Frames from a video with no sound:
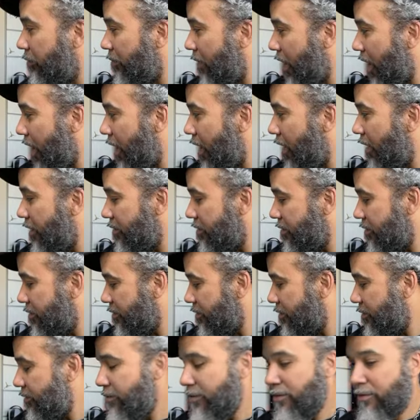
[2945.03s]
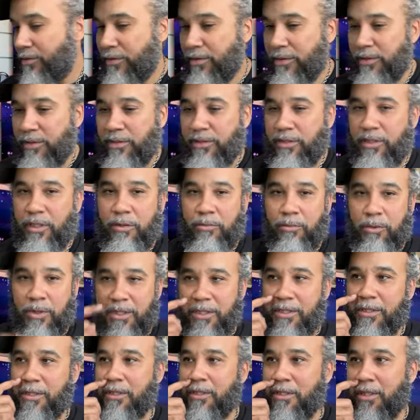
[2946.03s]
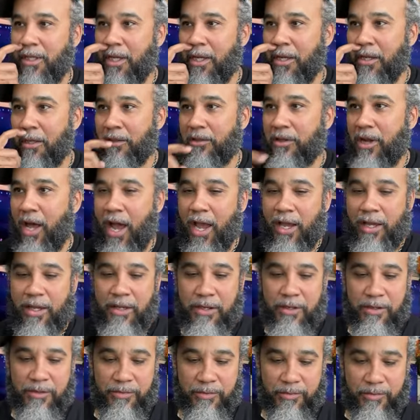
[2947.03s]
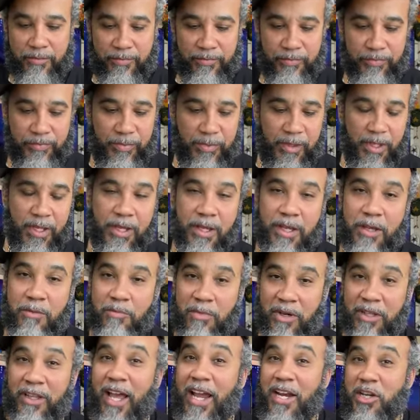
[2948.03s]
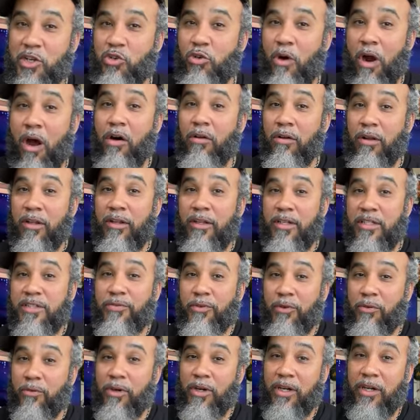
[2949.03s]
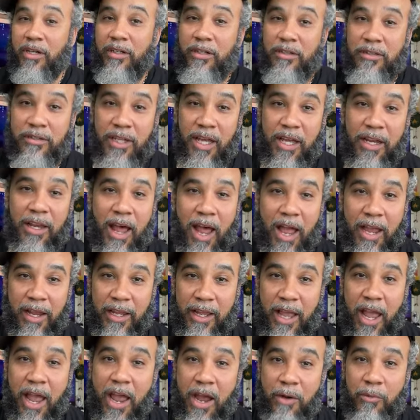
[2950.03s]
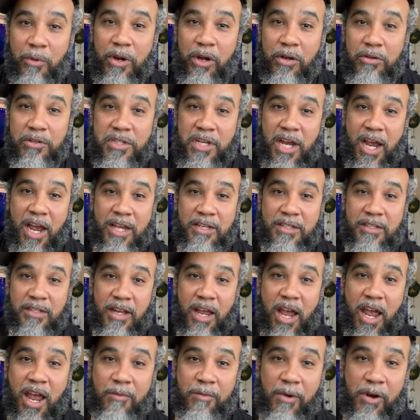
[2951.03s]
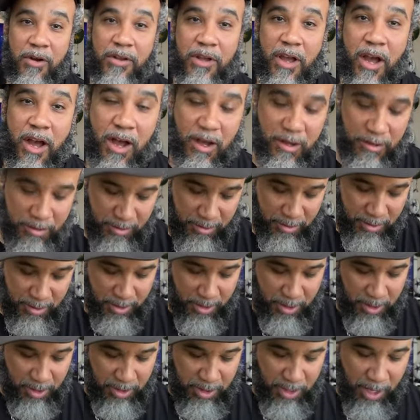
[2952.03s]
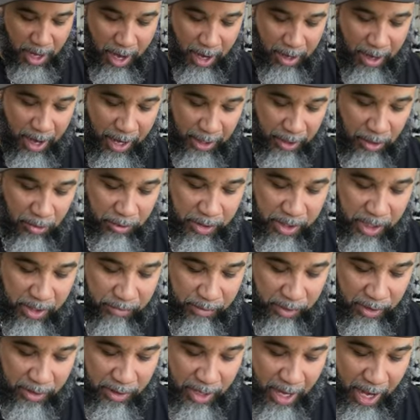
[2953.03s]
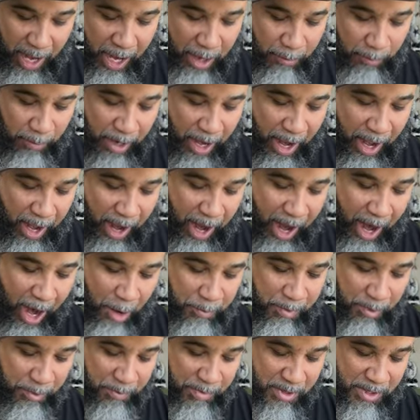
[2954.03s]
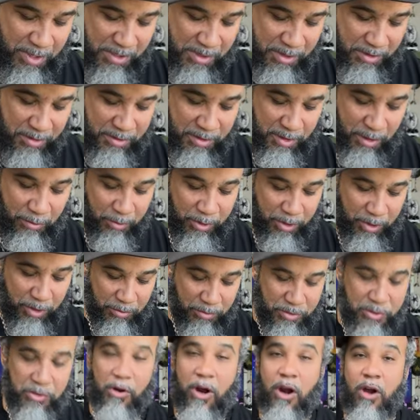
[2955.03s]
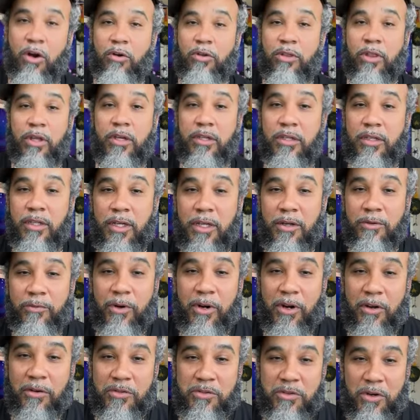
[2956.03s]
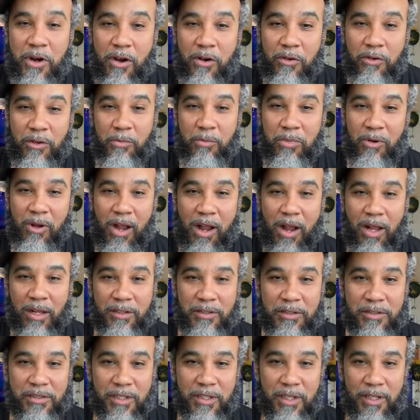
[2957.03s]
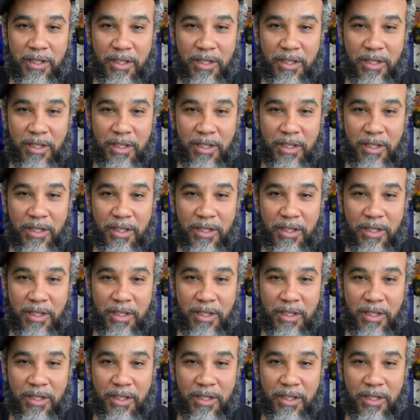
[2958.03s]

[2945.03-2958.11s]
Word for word: box. So what's the deal, Nike? But they trolling us for real. They like, yeah, we're gonna change the name on y'all. Y'all not gonna give it a name without our permission. So we're gonna troll the we're gonna troll the bloggers.